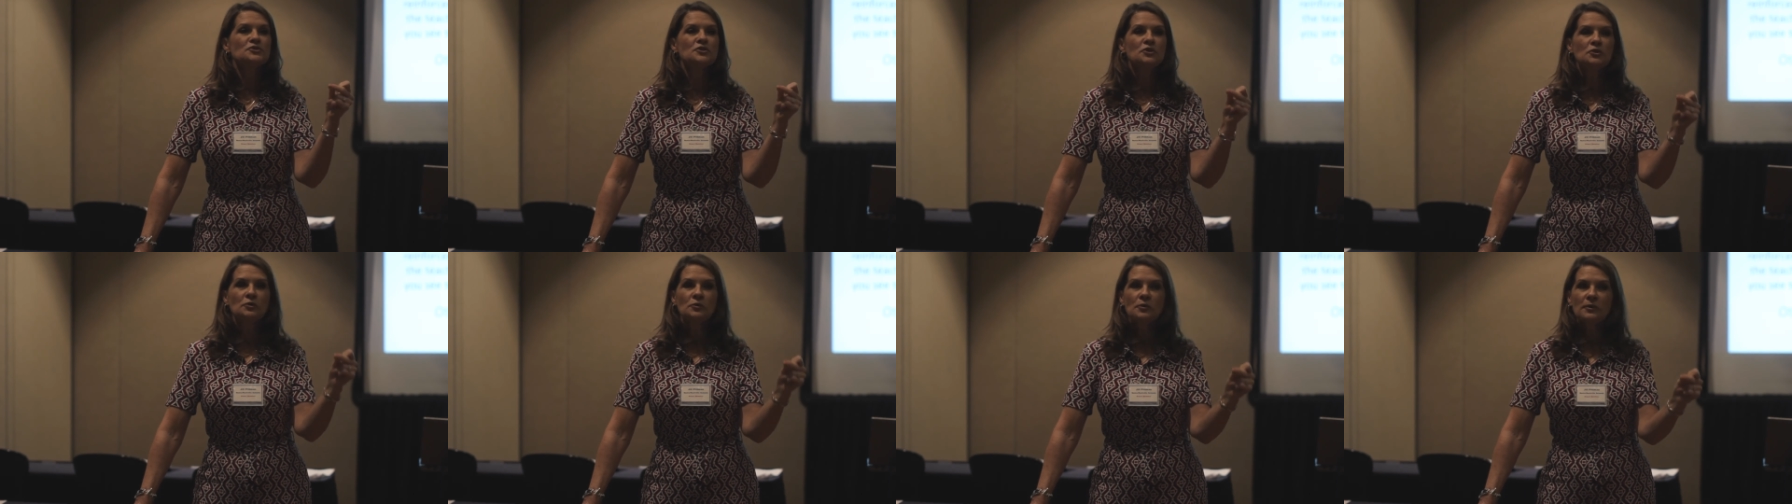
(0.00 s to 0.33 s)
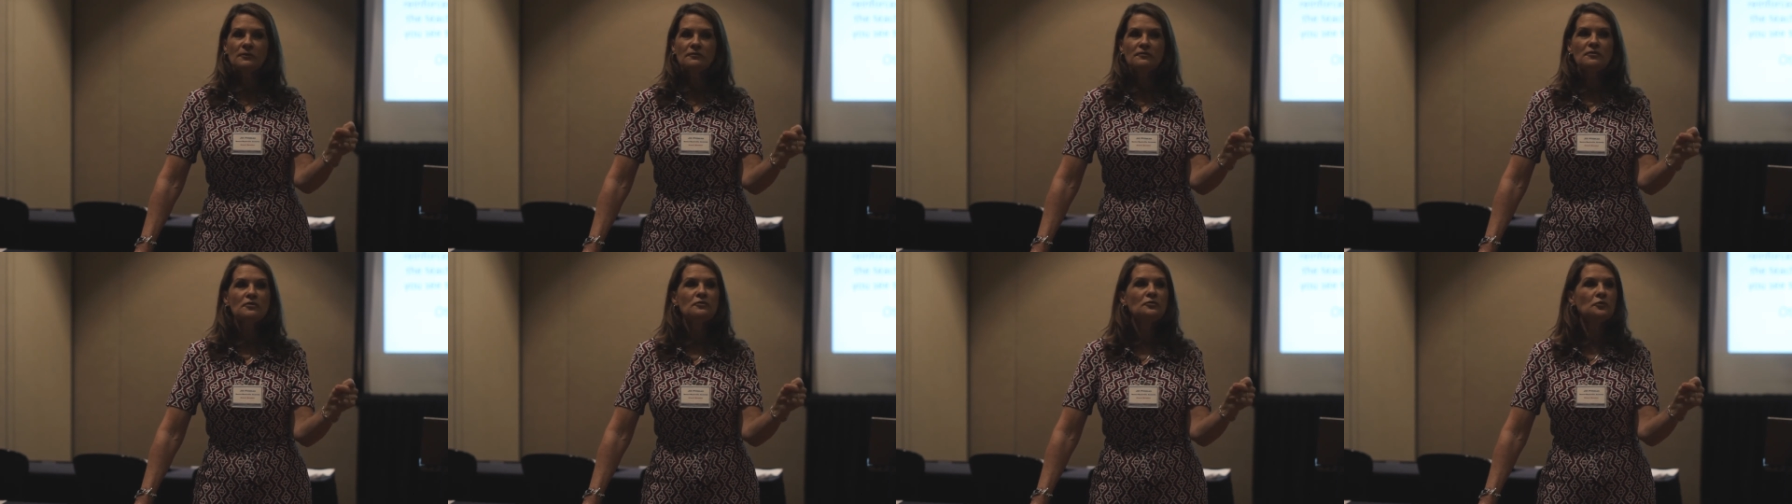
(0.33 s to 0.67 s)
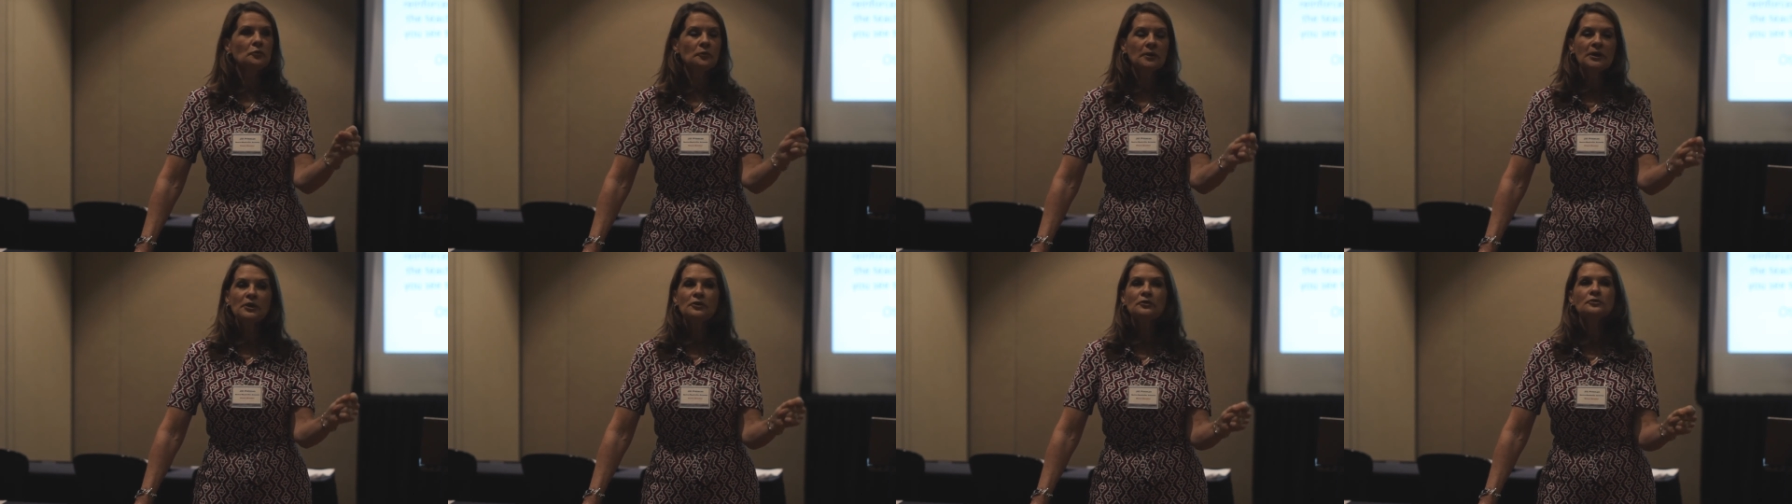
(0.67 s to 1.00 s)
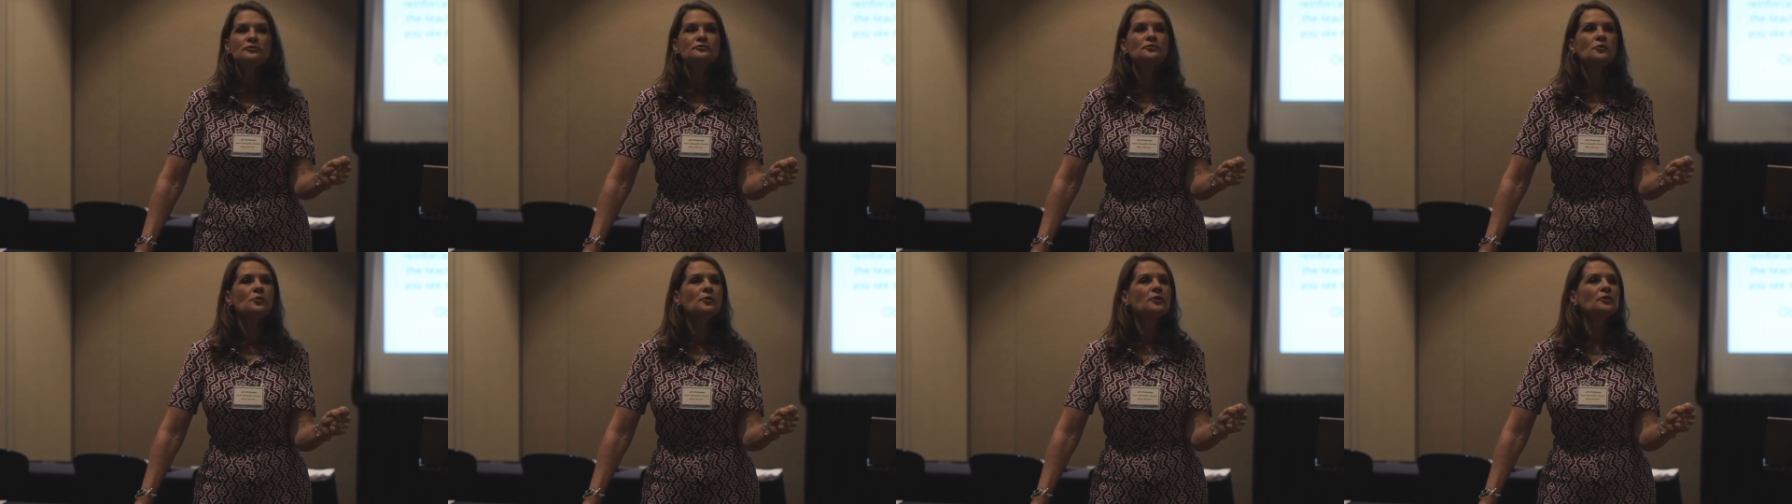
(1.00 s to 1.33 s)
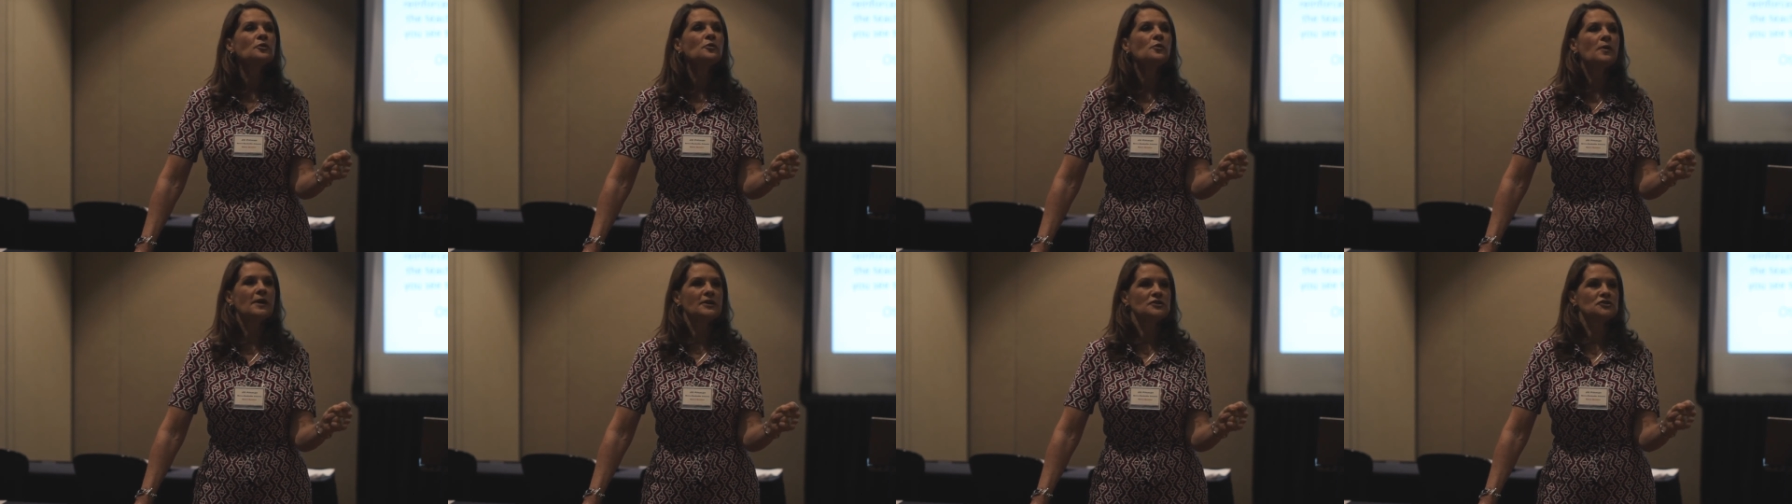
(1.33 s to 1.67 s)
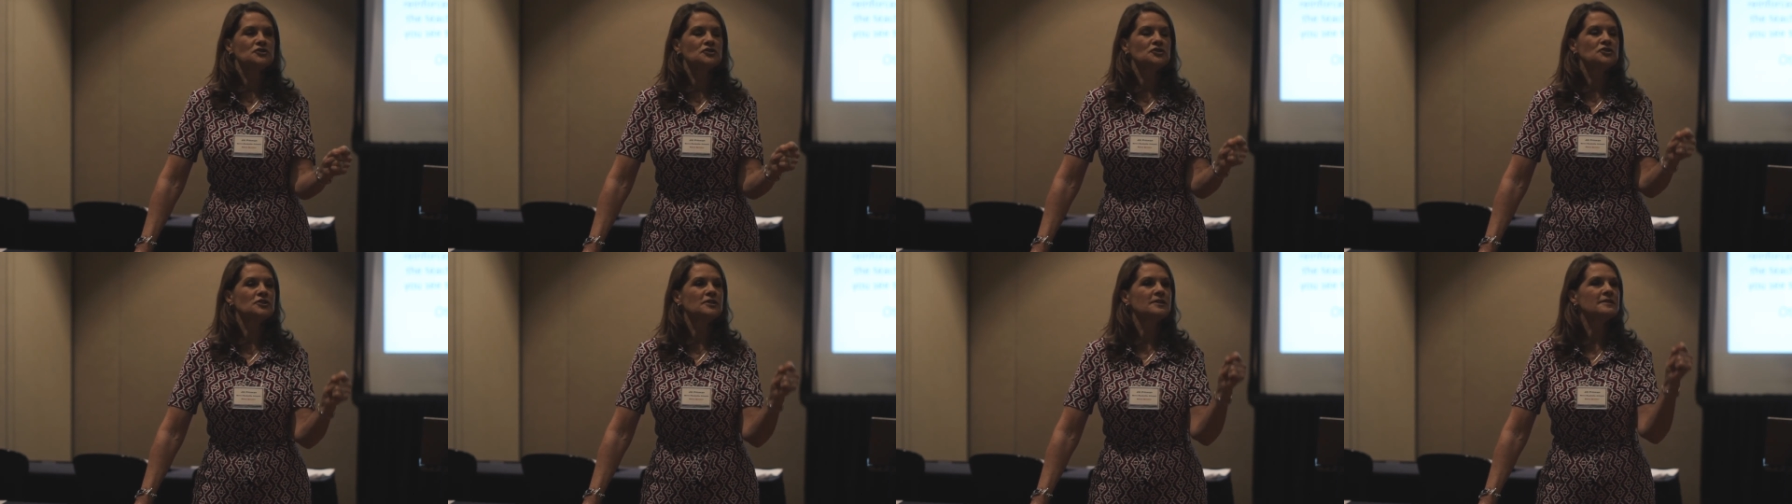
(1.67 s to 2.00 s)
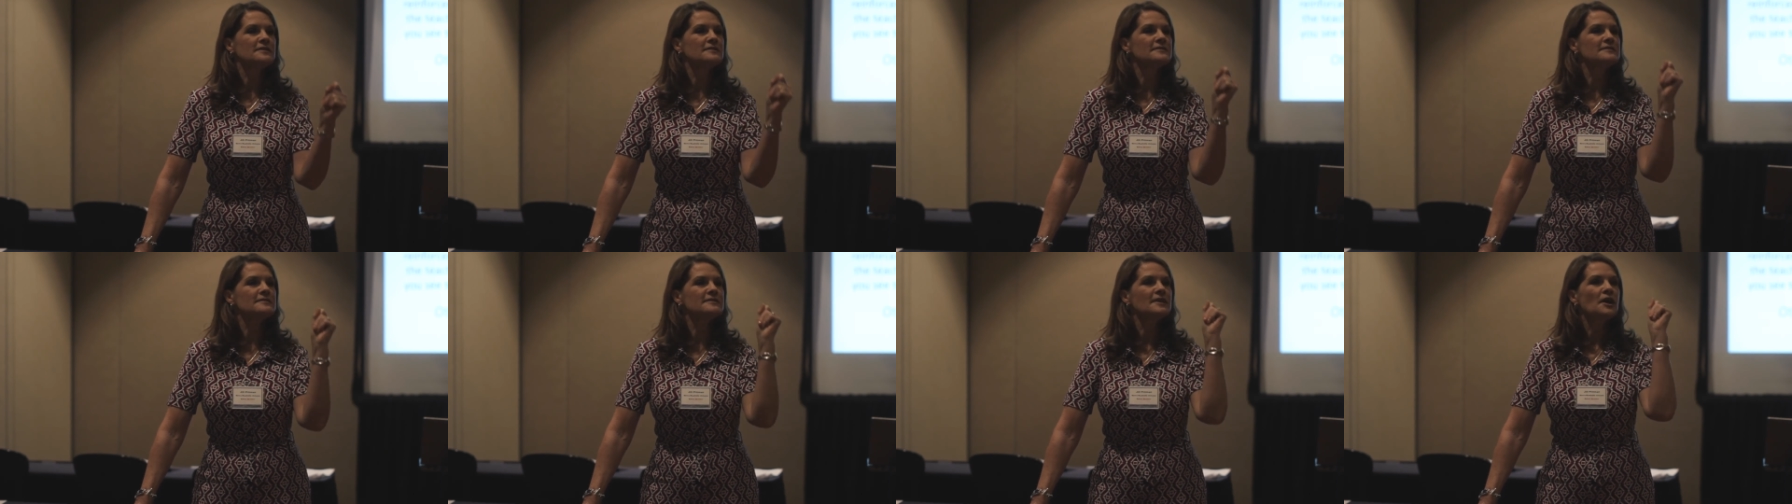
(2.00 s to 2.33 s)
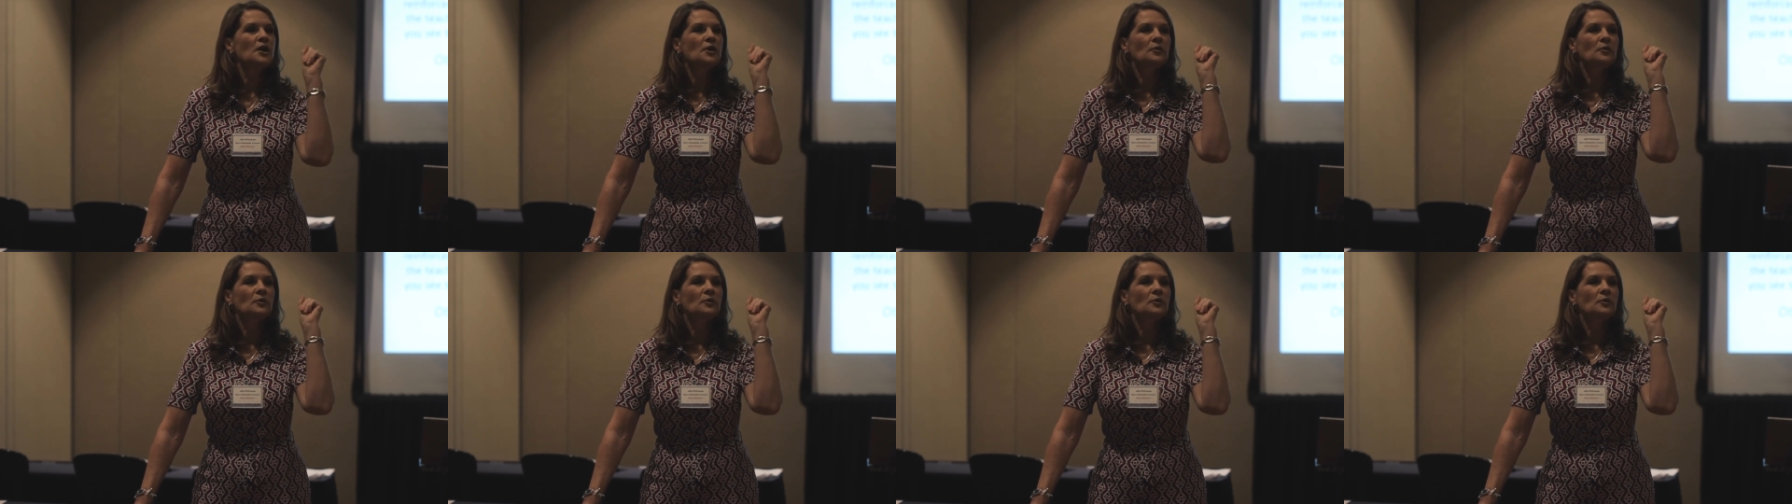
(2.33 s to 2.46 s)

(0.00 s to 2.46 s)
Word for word: two, three or four questions